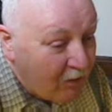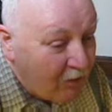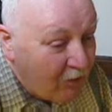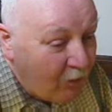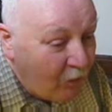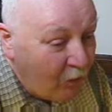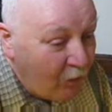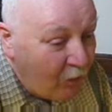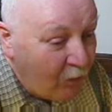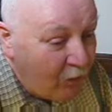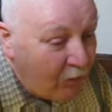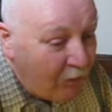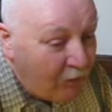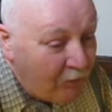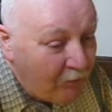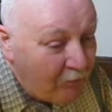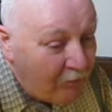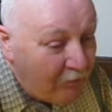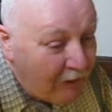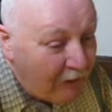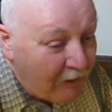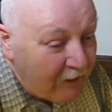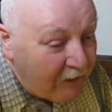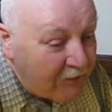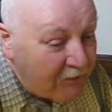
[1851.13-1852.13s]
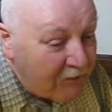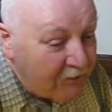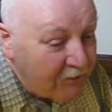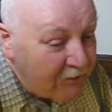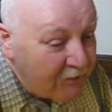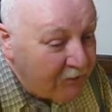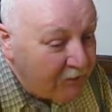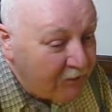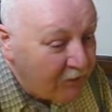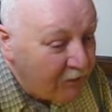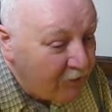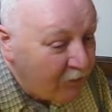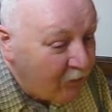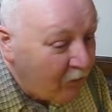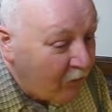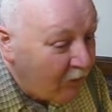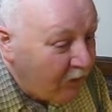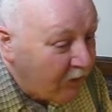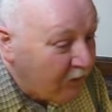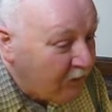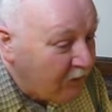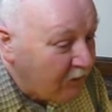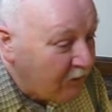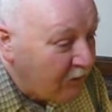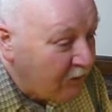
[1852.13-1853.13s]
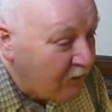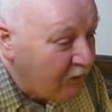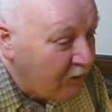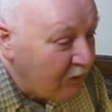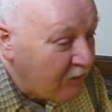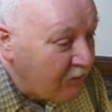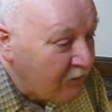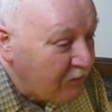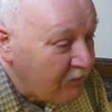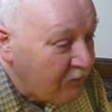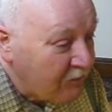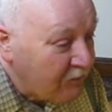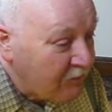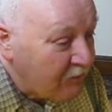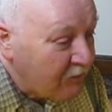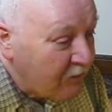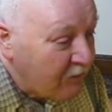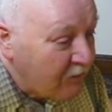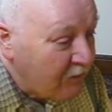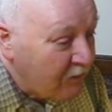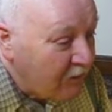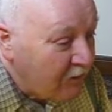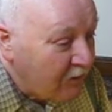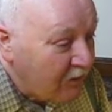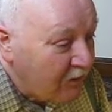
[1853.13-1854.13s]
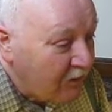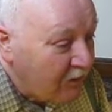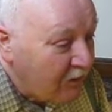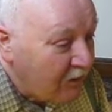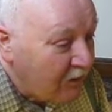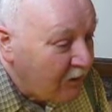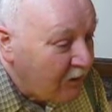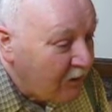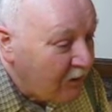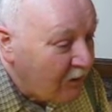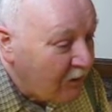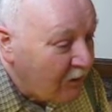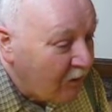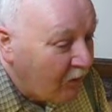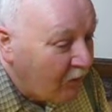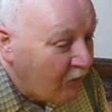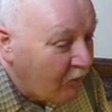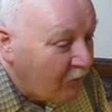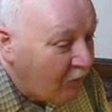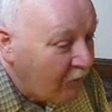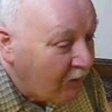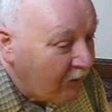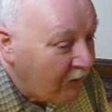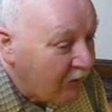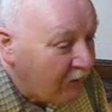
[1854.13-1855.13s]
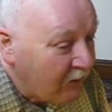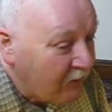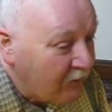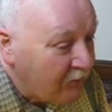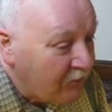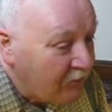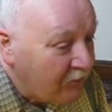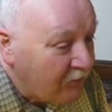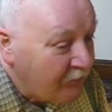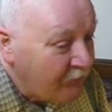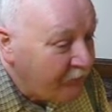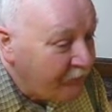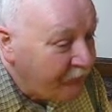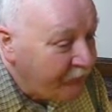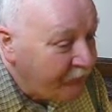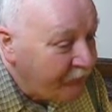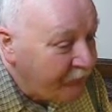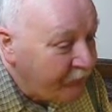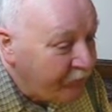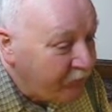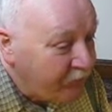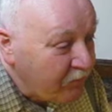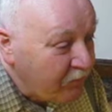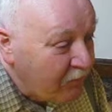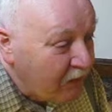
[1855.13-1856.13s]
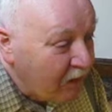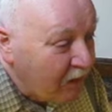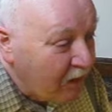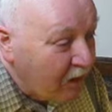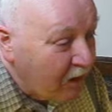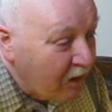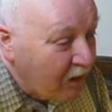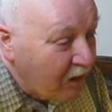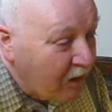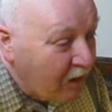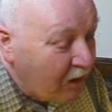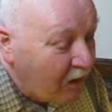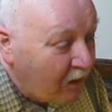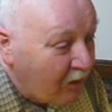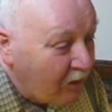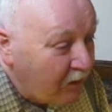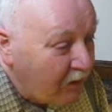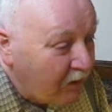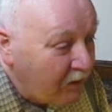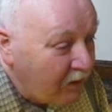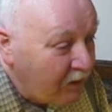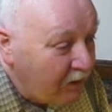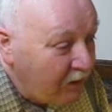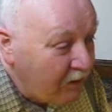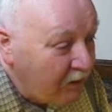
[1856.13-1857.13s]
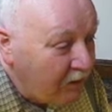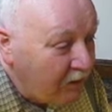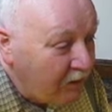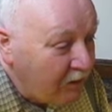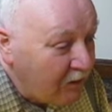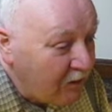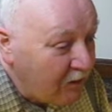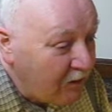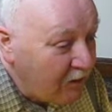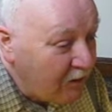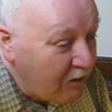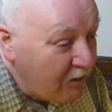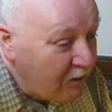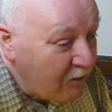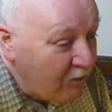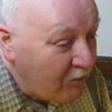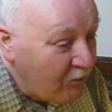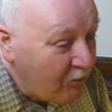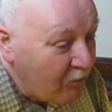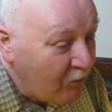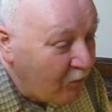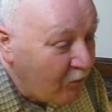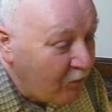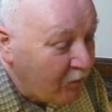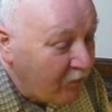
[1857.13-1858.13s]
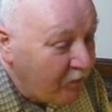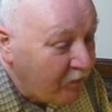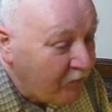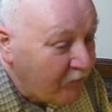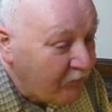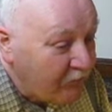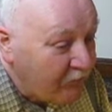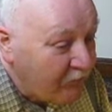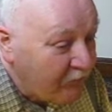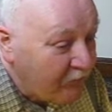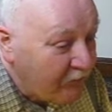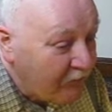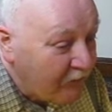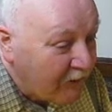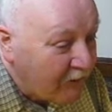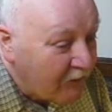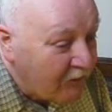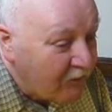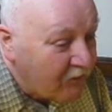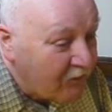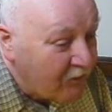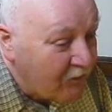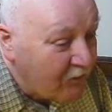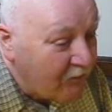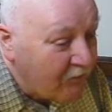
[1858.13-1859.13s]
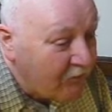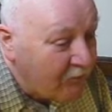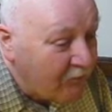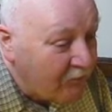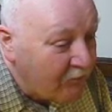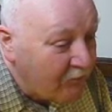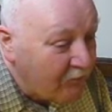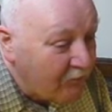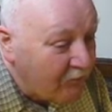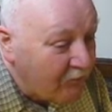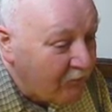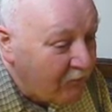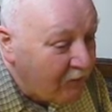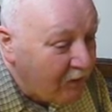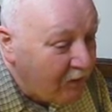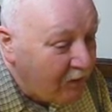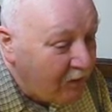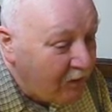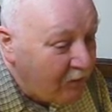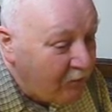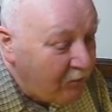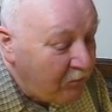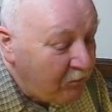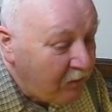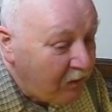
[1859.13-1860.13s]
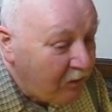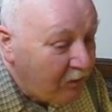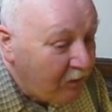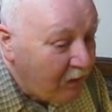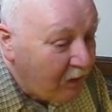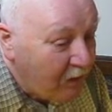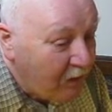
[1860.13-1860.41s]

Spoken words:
No one mind can recognize on record or clearly more than a fraction of them. Mere